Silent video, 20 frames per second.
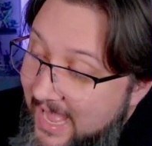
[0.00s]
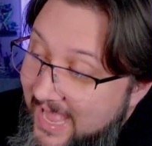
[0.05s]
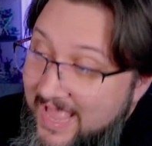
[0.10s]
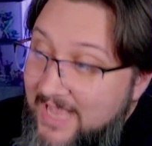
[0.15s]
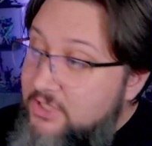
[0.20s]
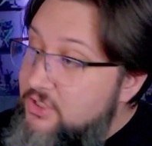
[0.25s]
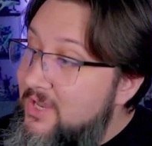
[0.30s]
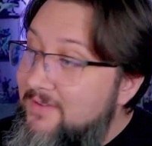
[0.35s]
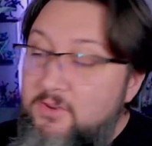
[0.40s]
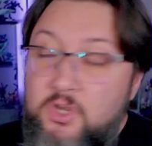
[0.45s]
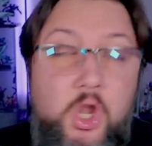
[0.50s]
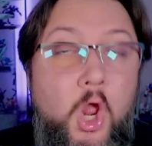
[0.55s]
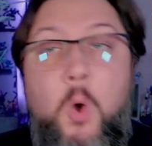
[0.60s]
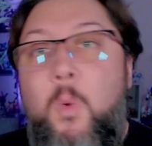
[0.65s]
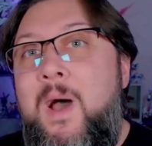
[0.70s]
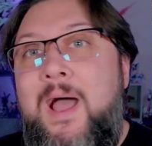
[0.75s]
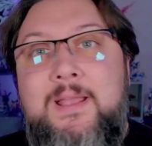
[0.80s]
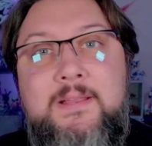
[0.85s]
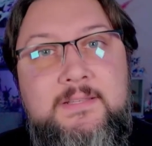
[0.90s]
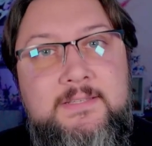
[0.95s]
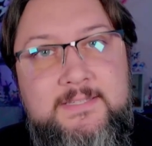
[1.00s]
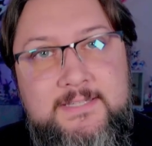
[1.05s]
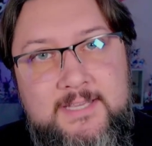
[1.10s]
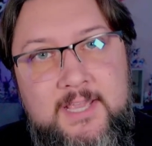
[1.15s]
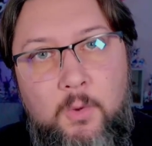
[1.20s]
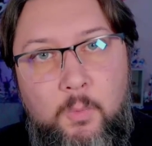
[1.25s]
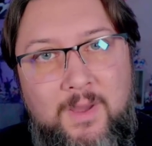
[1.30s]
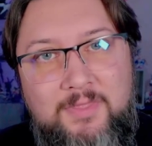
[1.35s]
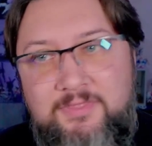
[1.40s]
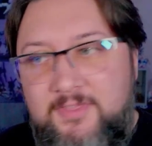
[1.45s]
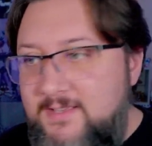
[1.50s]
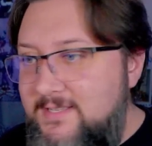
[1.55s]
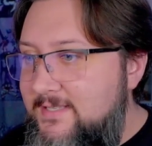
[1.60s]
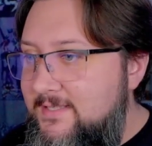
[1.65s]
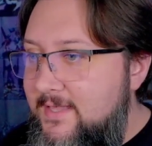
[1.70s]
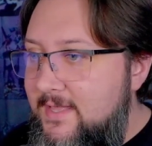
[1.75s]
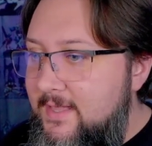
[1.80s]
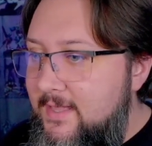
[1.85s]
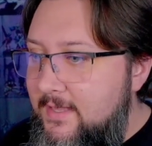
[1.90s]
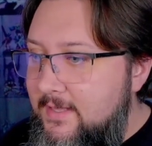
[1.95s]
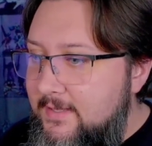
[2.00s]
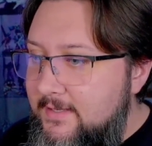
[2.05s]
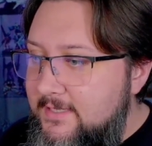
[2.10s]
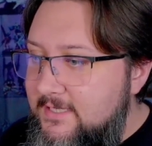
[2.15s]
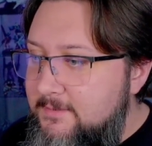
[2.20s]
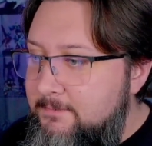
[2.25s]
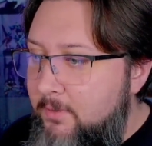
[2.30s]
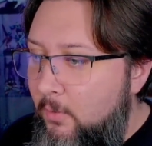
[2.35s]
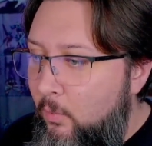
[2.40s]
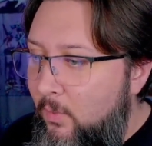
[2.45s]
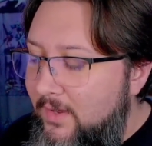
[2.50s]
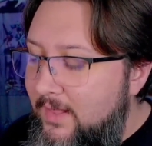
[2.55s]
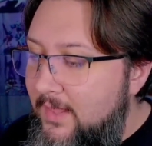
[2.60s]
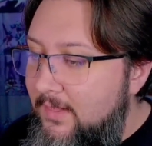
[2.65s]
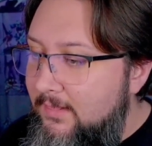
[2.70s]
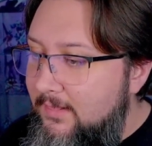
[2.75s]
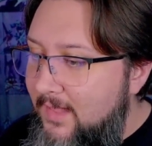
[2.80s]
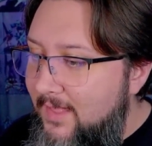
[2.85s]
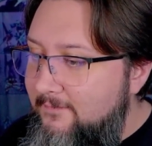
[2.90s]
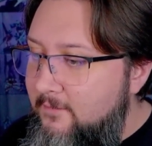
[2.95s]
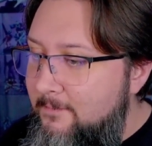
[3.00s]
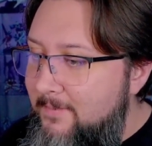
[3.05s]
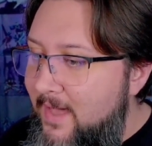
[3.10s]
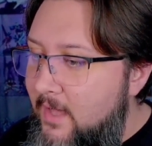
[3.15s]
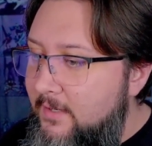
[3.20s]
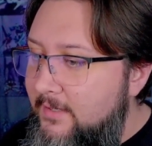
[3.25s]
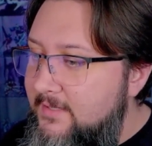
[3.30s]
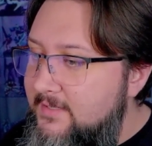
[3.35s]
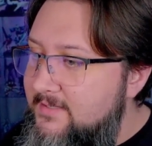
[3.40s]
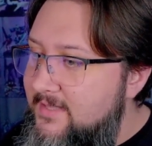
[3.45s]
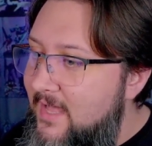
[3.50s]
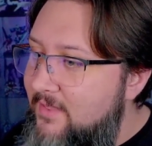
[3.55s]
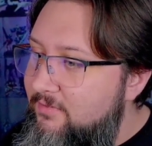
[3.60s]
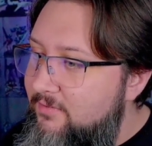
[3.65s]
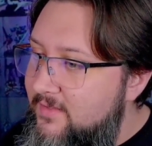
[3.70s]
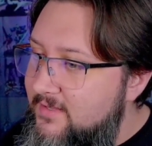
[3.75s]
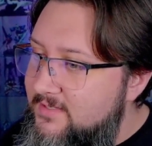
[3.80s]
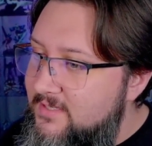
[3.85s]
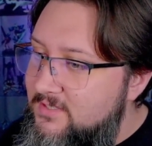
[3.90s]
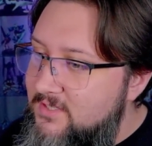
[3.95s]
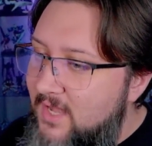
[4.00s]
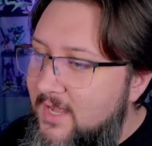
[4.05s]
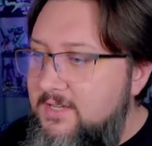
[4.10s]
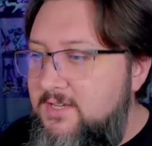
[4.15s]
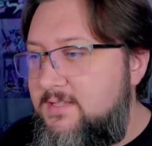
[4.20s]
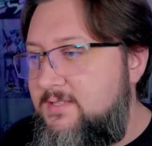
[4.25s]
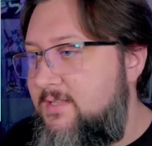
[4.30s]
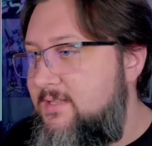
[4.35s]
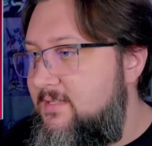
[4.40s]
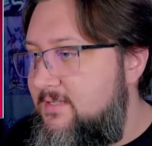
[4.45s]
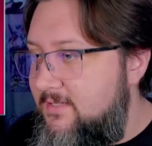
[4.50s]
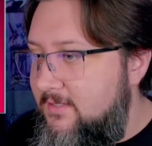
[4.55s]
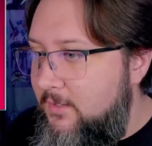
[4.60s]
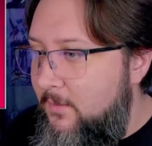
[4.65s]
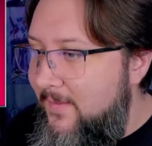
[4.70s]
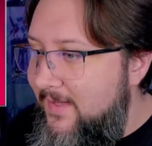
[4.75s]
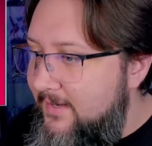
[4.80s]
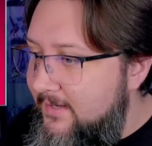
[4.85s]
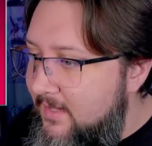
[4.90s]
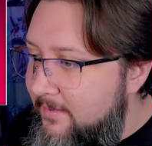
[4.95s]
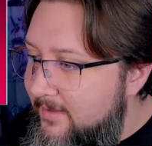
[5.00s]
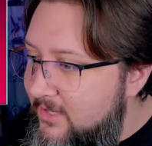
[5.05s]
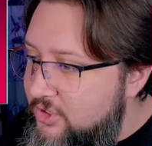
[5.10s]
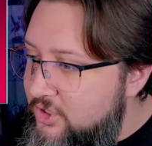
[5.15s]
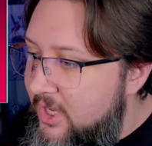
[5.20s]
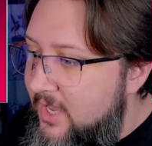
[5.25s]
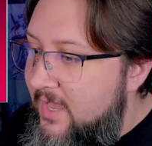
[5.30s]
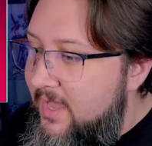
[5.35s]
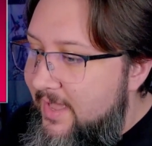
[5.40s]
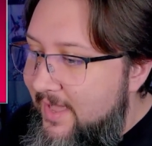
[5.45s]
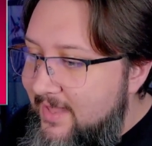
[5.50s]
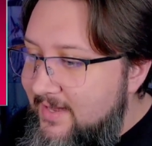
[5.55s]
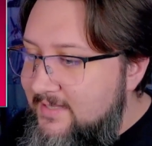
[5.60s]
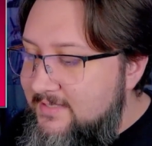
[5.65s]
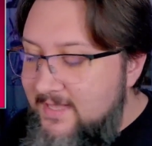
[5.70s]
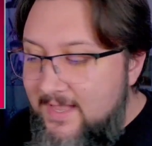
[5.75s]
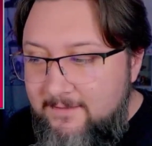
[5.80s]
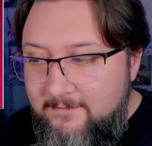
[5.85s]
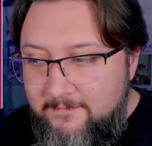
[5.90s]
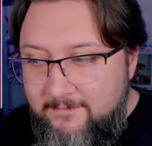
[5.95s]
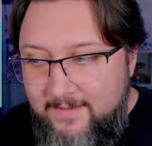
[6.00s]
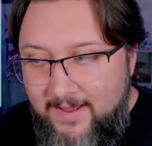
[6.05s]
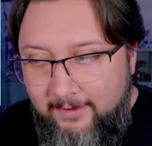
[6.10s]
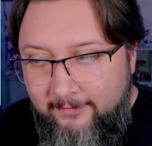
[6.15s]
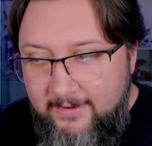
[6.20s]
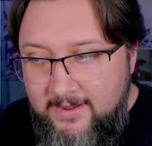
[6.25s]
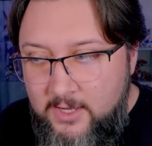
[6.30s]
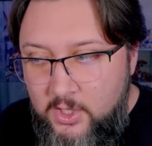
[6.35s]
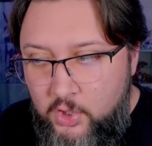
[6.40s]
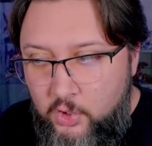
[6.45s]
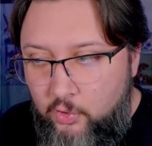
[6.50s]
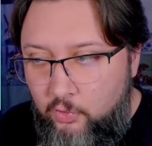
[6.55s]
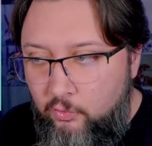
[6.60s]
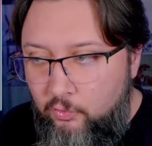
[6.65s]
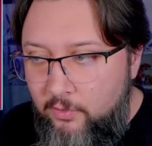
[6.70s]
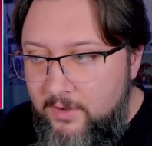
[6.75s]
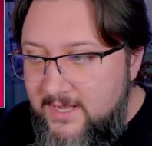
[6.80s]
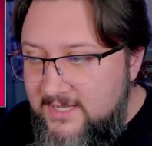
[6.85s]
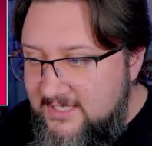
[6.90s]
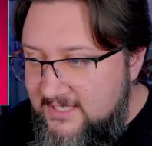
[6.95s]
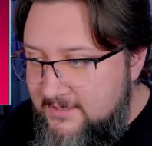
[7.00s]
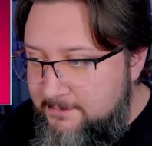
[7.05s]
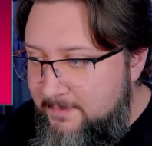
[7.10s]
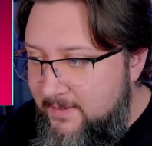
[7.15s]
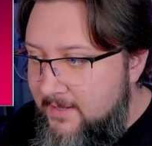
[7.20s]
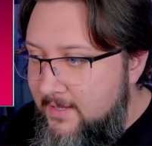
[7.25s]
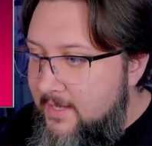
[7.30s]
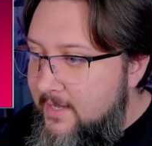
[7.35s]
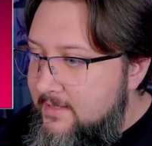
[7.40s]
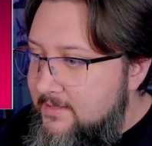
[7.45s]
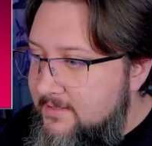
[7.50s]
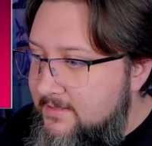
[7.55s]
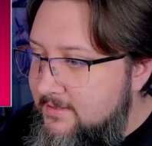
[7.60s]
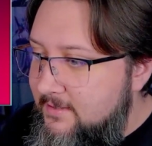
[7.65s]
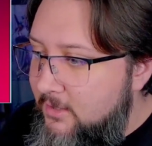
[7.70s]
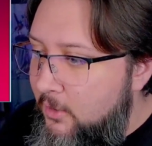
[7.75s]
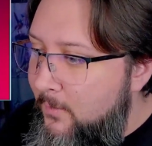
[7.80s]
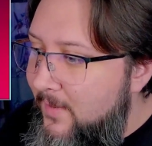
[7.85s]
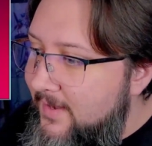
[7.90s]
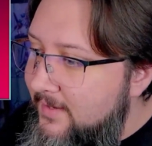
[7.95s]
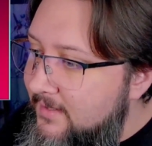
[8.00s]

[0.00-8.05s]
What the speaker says: actually have no idea what this thing is, but what I love about it is that this is not just a silhouetted image, it is a very crisp silhouetted